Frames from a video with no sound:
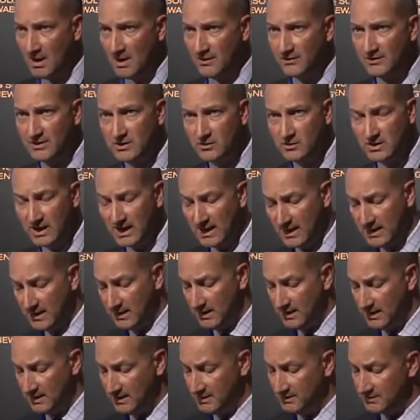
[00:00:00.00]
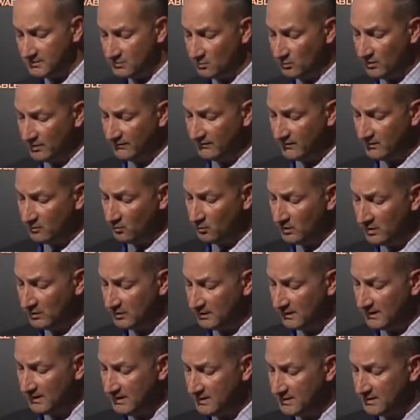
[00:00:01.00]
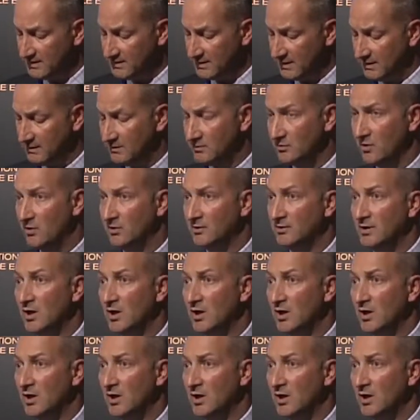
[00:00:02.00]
The UK is one of the world leaders in